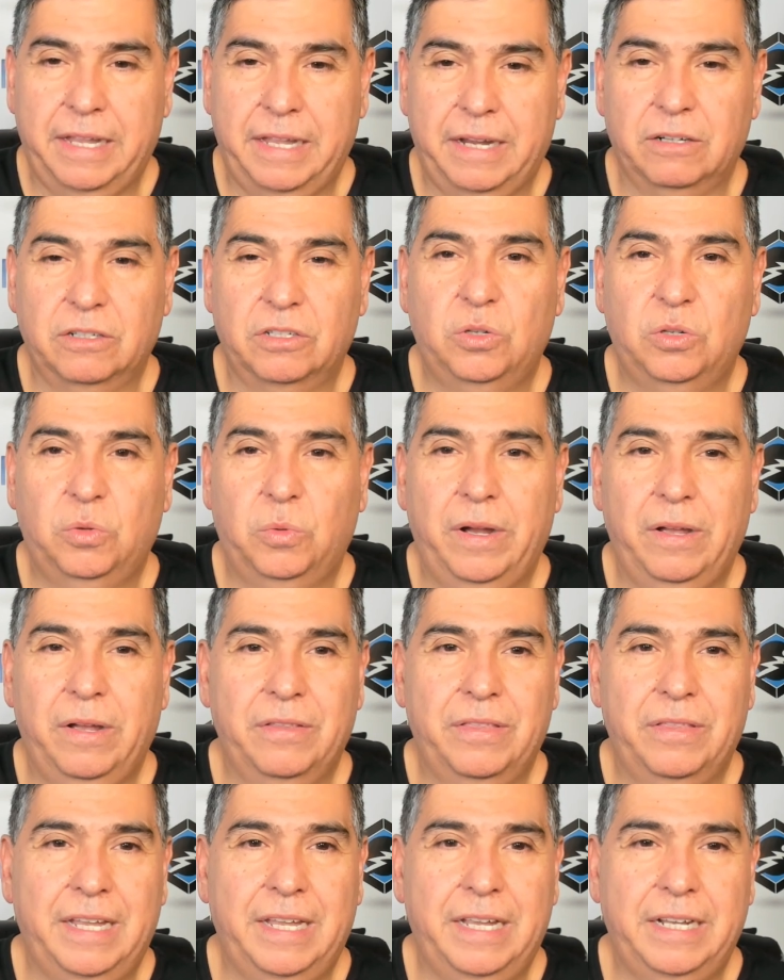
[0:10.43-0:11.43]
They are
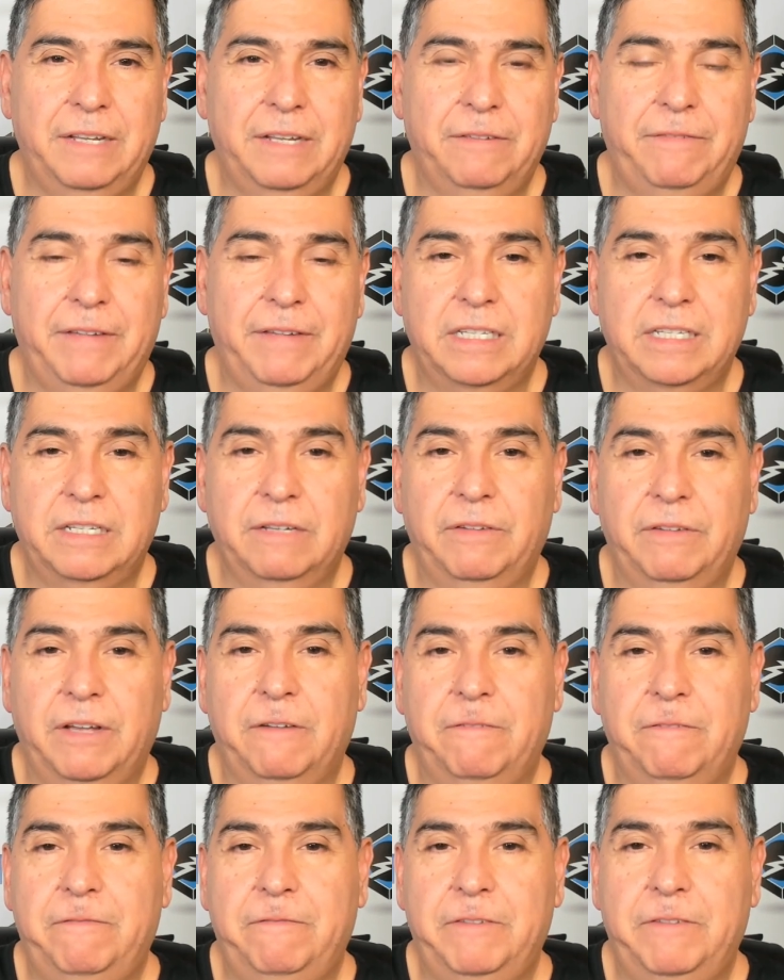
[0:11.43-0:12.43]
twelfth in defensive
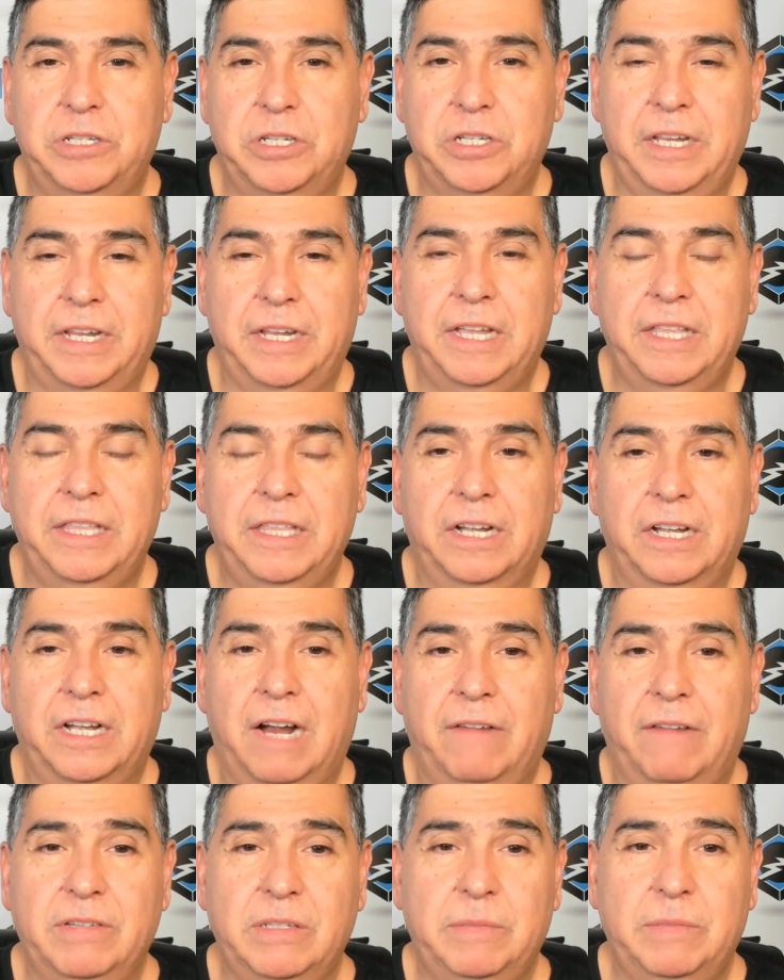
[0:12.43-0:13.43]
efficiency in the
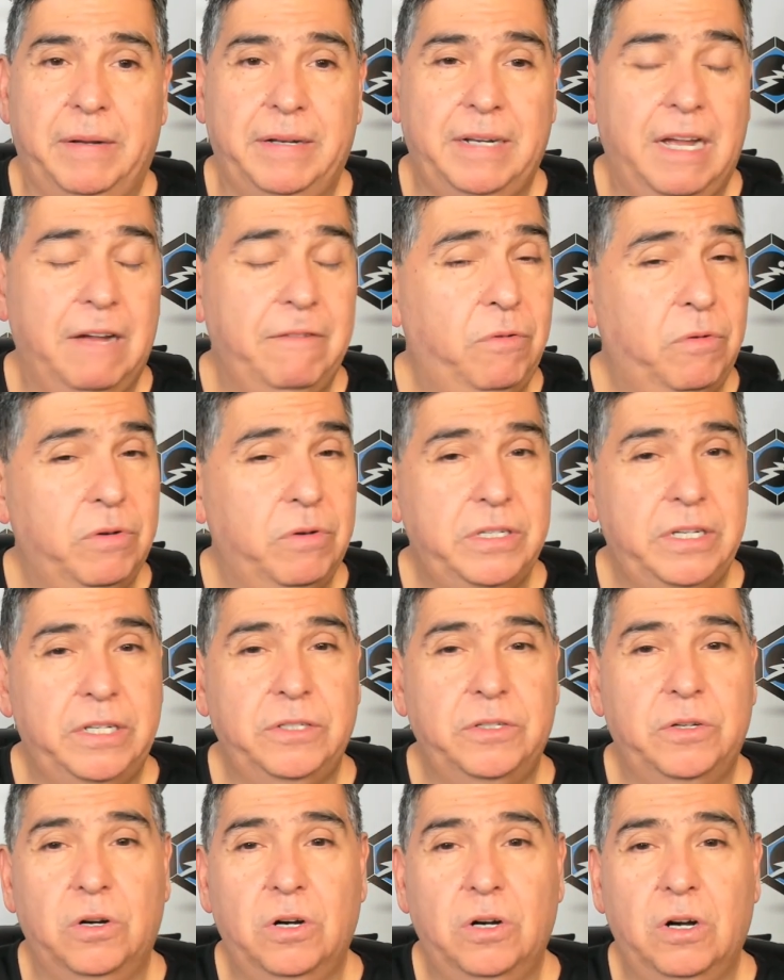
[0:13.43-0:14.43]
conference by not
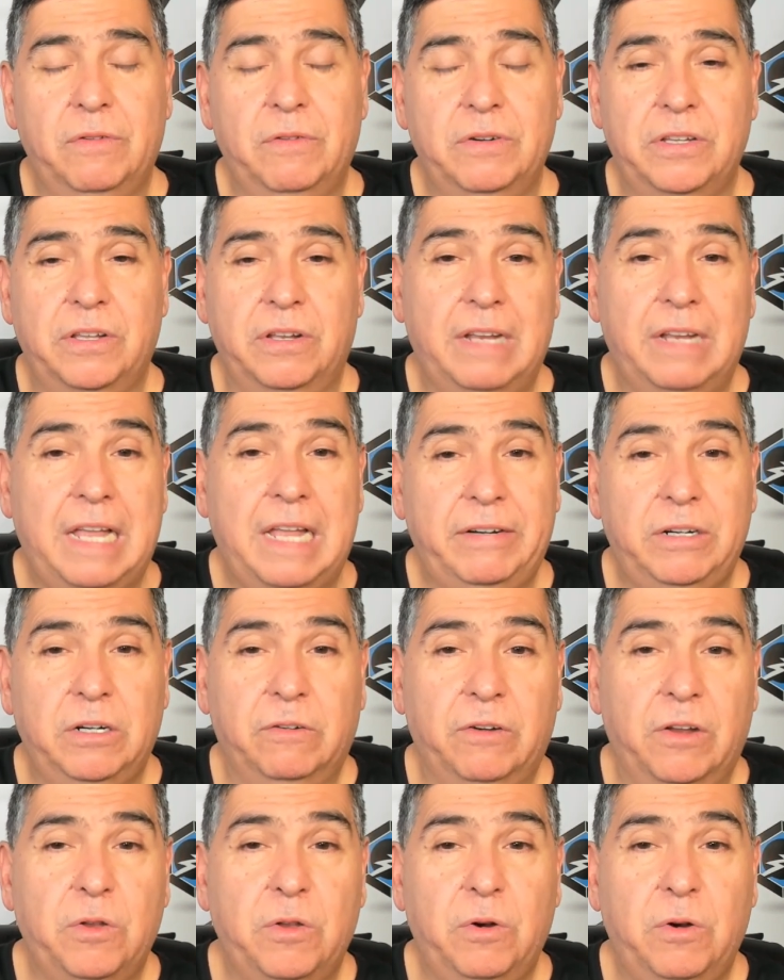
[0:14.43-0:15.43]
forcing turnovers and allowing
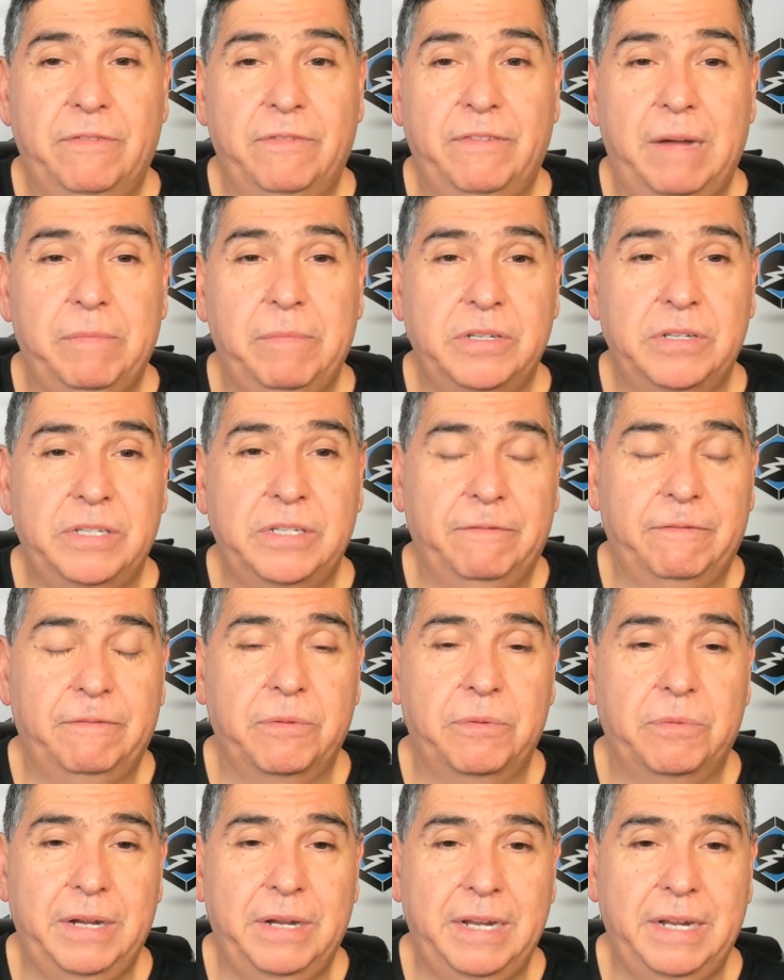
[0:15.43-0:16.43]
over thirty-five percent
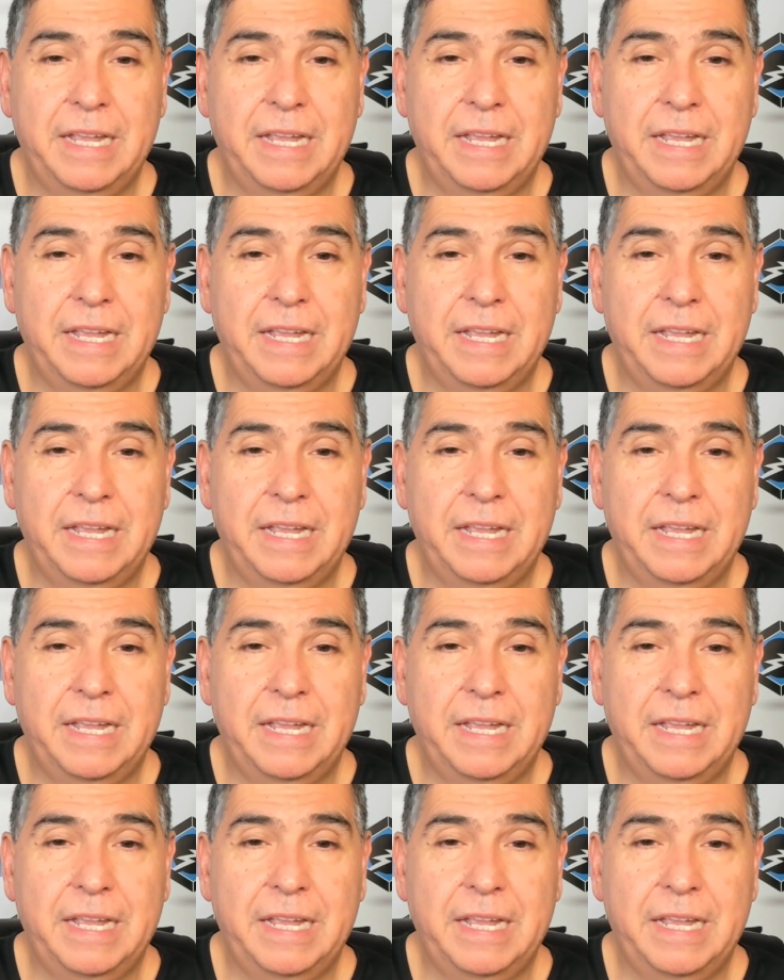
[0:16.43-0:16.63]
from three.